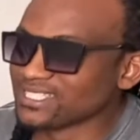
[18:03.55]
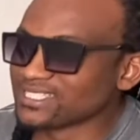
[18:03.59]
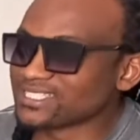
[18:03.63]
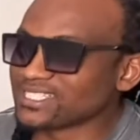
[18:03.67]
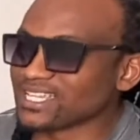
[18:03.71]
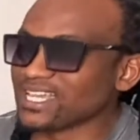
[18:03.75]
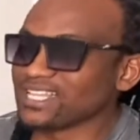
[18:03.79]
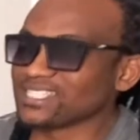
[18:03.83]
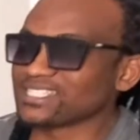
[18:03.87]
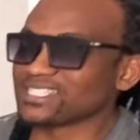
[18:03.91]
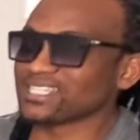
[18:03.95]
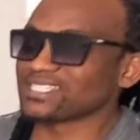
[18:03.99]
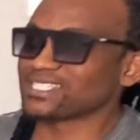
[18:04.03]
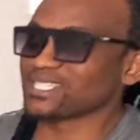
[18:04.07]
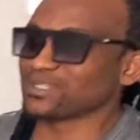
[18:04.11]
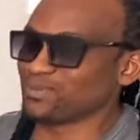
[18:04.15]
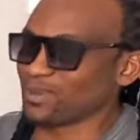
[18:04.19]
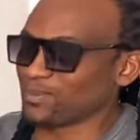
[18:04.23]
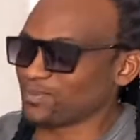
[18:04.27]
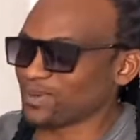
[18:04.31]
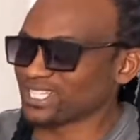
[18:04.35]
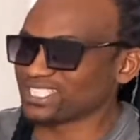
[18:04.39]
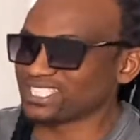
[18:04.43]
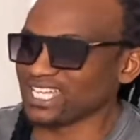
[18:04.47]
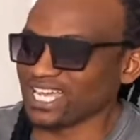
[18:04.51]

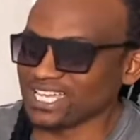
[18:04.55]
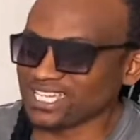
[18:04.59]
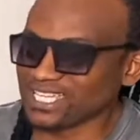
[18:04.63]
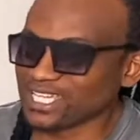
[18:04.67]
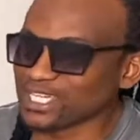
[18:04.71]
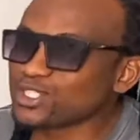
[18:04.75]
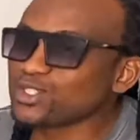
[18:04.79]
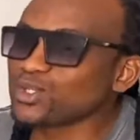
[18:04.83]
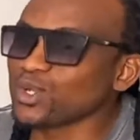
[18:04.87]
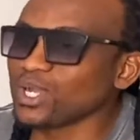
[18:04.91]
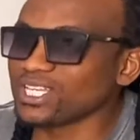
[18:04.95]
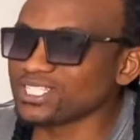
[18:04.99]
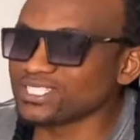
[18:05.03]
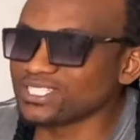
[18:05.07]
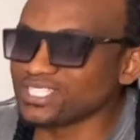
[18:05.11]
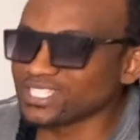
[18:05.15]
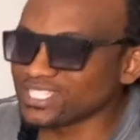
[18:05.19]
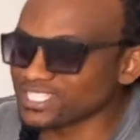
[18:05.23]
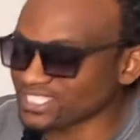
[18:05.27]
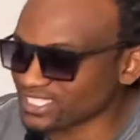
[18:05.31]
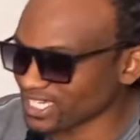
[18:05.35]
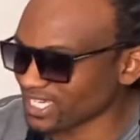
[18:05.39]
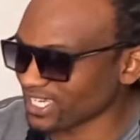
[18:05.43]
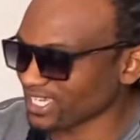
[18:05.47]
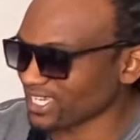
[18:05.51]
PHAPHATHANG actually, he
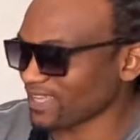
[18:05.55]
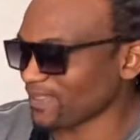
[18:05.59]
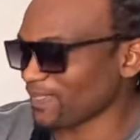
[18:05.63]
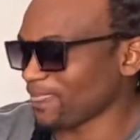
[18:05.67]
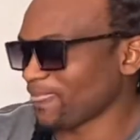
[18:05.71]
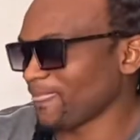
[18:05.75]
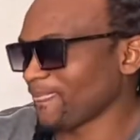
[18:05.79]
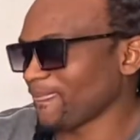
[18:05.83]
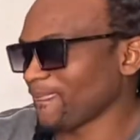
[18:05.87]
checka.